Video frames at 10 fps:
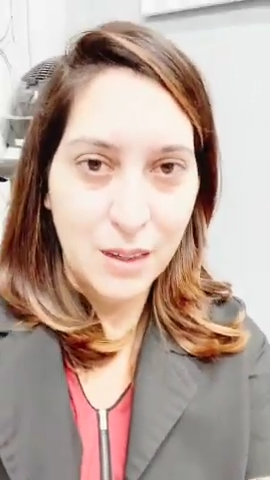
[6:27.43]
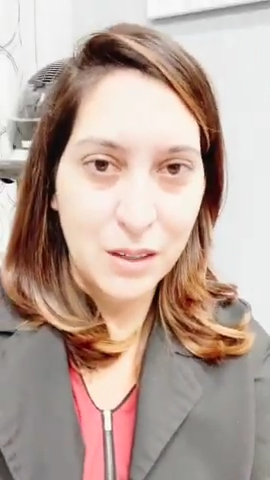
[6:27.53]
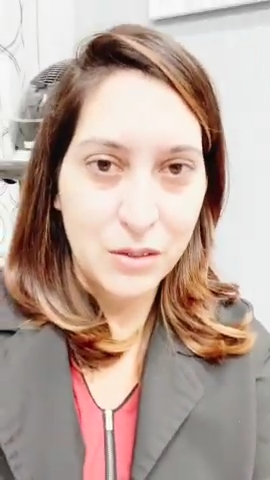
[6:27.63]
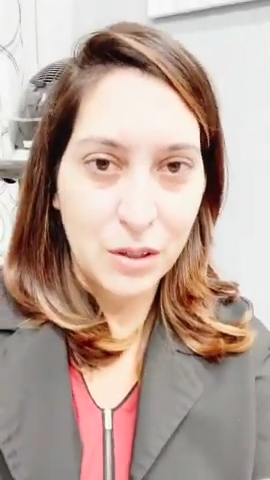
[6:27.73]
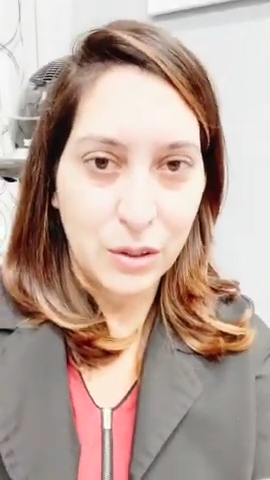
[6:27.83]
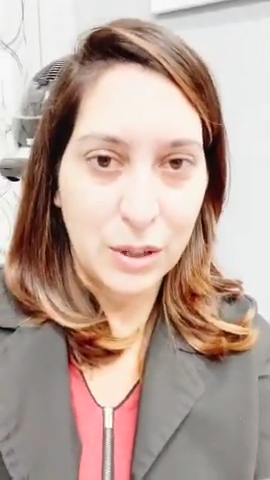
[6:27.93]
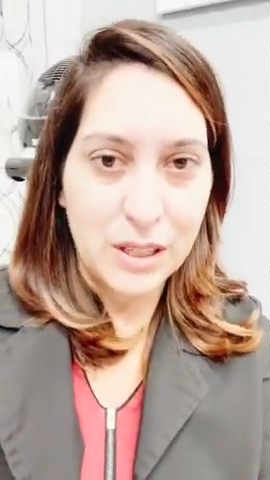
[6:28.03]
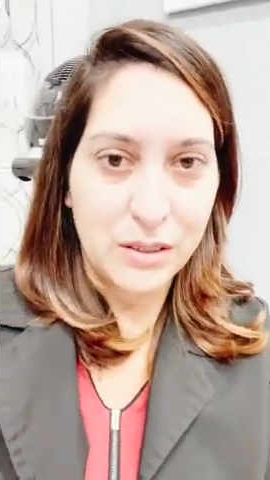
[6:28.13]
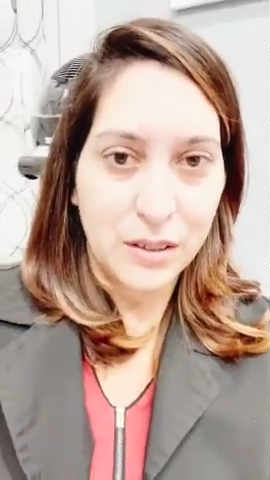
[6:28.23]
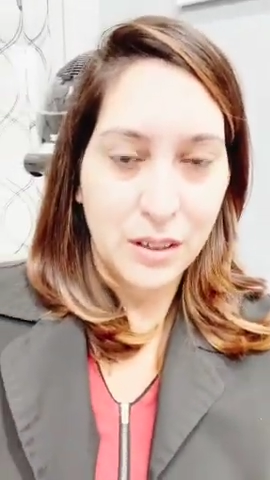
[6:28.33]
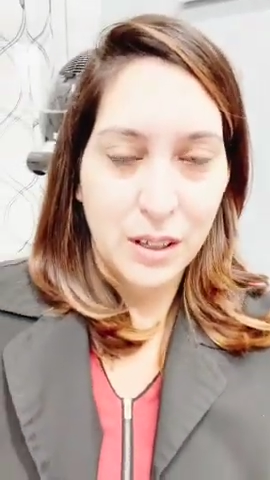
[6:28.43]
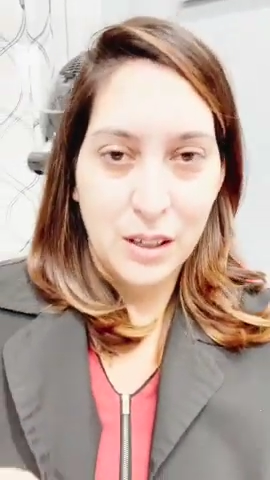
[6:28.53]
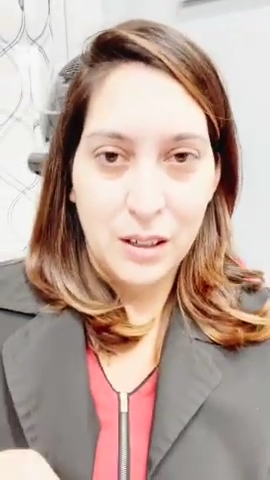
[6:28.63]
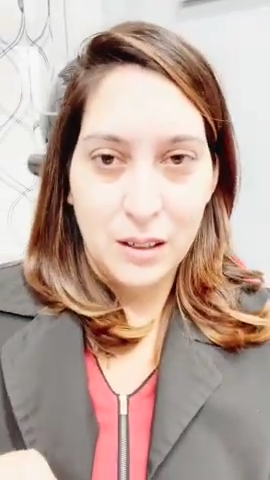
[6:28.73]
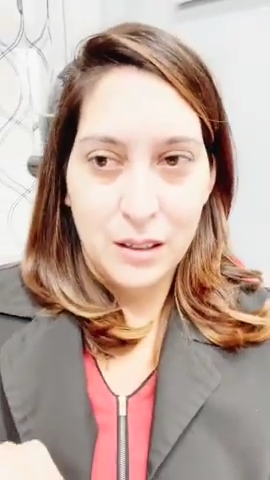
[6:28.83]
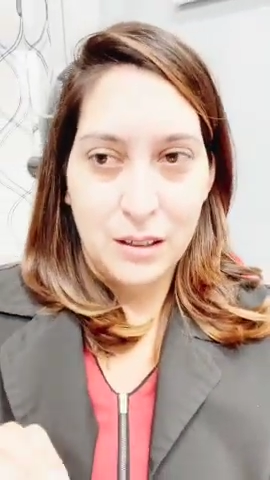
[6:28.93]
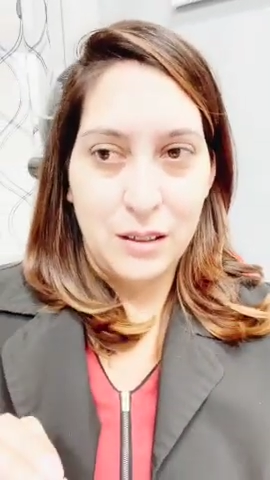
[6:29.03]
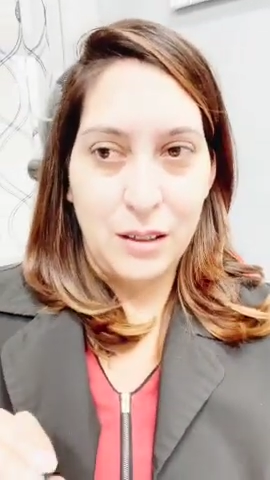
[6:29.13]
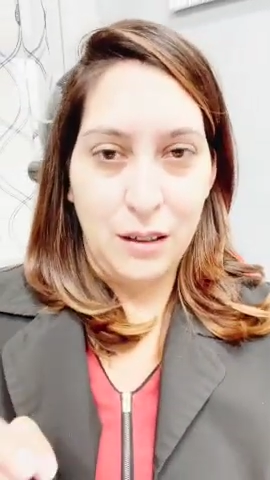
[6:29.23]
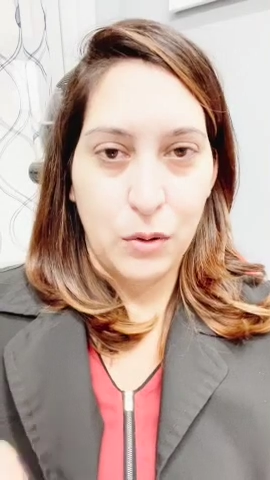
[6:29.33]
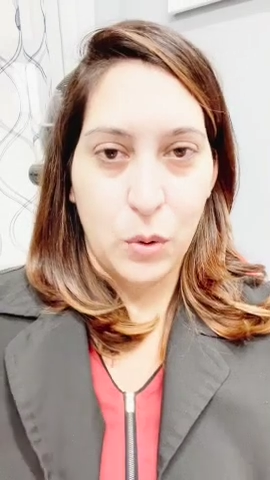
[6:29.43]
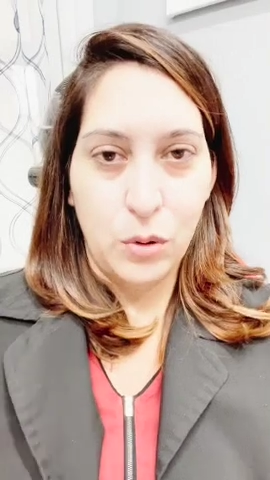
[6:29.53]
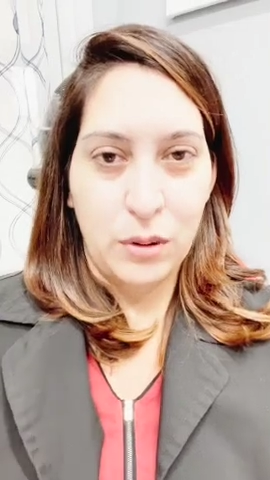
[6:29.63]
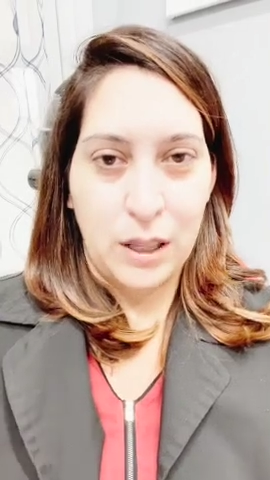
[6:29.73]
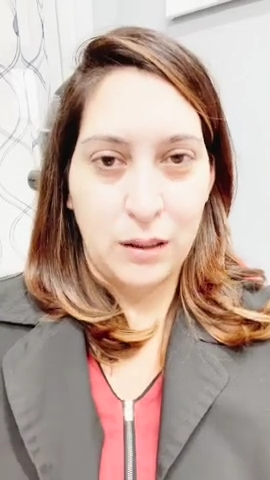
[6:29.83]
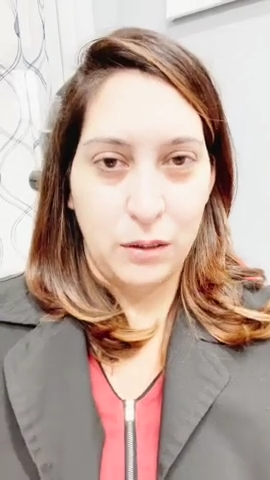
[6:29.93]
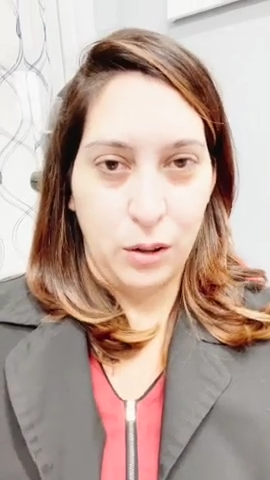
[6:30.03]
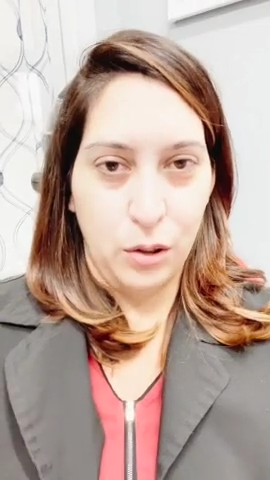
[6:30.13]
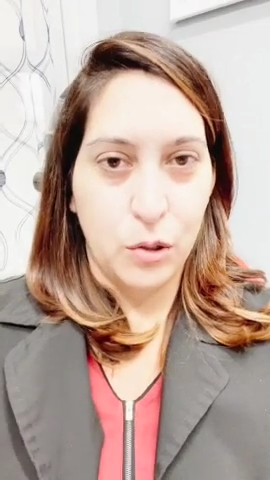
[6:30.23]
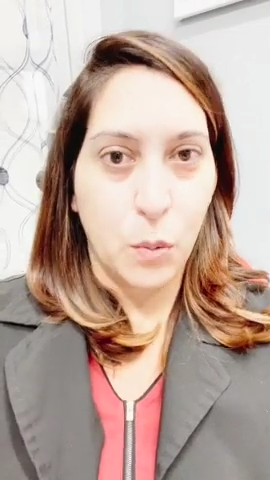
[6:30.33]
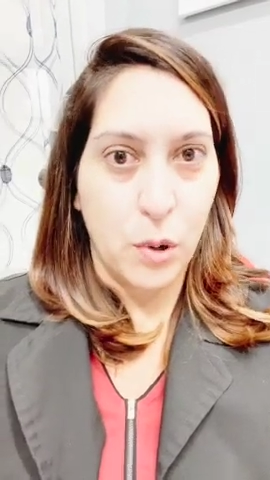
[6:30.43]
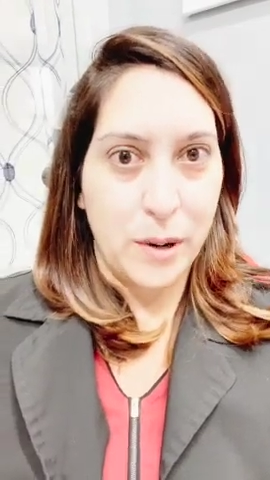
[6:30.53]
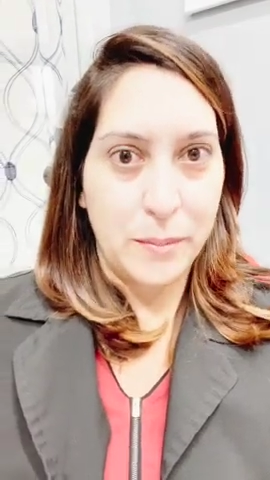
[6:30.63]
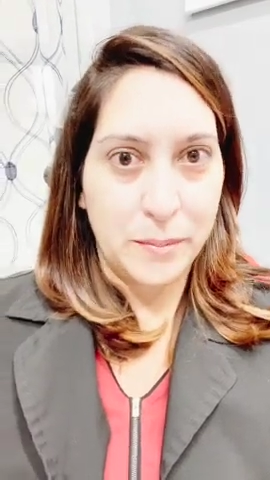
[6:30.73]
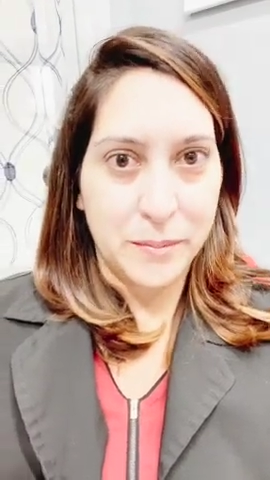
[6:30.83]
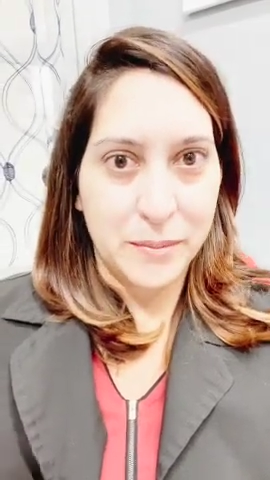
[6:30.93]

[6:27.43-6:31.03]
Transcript: So it's a little cooler than lukewarm.